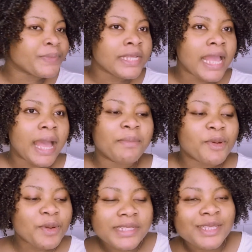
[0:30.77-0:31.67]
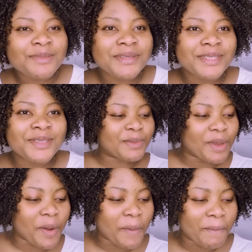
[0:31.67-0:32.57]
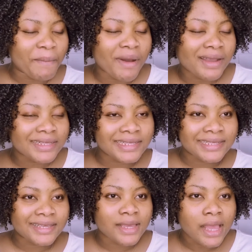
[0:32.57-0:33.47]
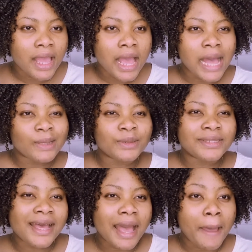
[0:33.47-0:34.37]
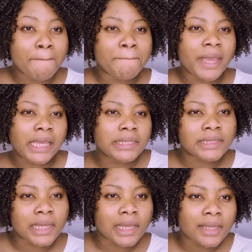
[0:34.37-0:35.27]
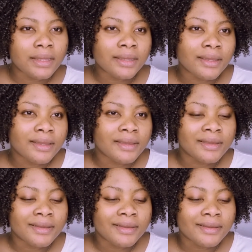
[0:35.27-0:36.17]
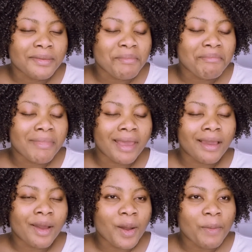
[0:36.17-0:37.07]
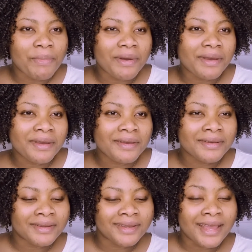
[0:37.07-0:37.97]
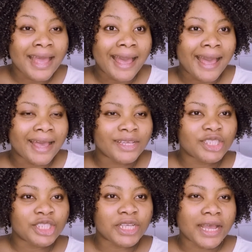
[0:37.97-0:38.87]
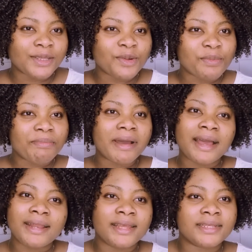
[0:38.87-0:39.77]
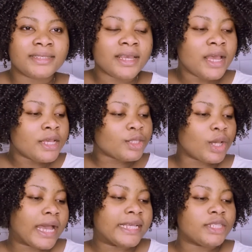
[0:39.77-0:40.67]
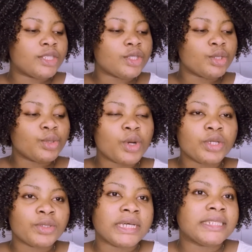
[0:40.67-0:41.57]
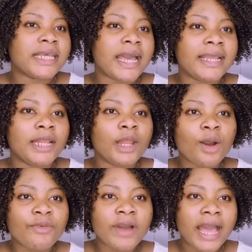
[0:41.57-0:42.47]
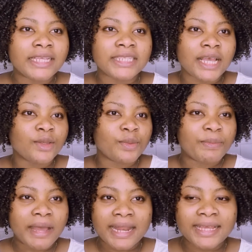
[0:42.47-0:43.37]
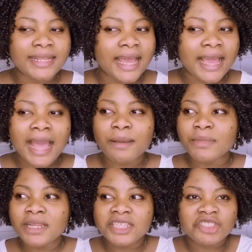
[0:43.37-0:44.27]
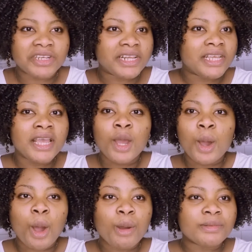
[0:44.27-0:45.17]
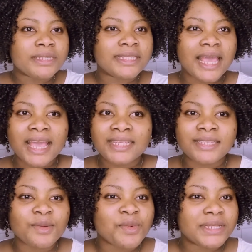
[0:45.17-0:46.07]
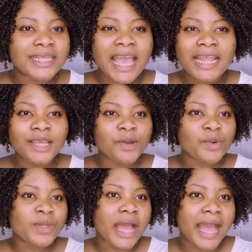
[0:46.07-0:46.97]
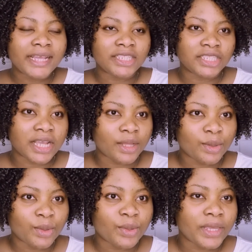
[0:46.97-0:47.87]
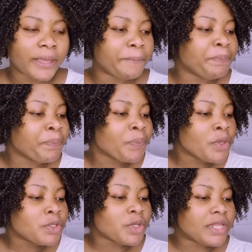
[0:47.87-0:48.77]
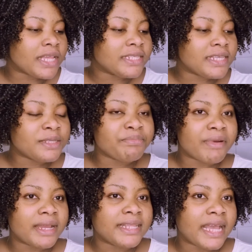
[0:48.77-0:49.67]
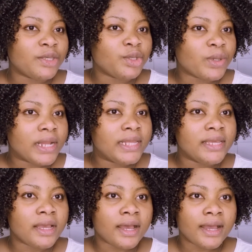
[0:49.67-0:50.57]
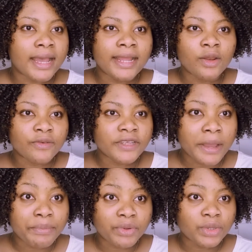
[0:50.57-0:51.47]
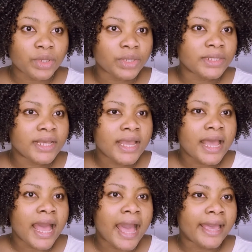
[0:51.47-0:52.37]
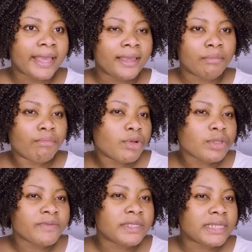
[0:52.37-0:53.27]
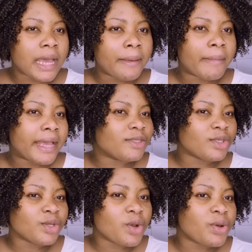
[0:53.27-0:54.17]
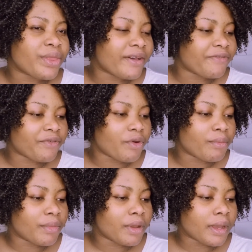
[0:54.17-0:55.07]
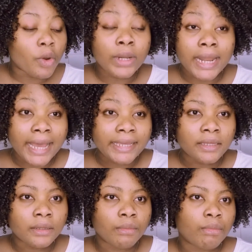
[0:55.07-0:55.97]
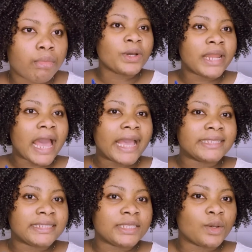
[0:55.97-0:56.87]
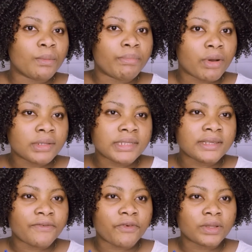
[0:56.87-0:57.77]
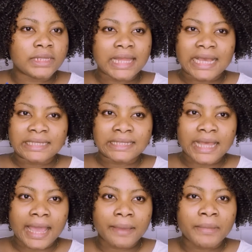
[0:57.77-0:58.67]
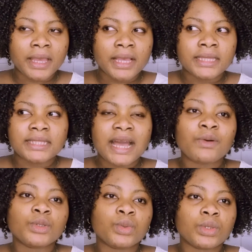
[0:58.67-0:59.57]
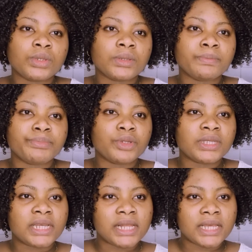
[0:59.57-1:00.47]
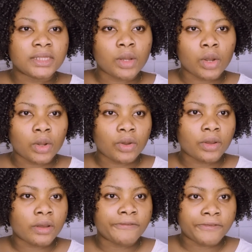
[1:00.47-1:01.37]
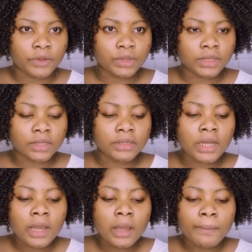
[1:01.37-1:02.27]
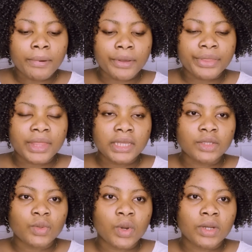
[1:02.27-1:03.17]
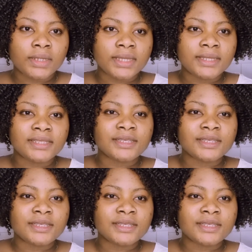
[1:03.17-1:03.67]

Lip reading: I'm going to be unboxing another amazing makeup eyeshadow palette. So guys, you all know that I love eyeshadow palette. Like, I'm literally obsessed with any good eyeshadow. Okay, so there is this brand I usually I love their product. Most of the time I just order from online. One I did unboxing for the last time, that one was Beauty Glazed Color Fusion, but this one is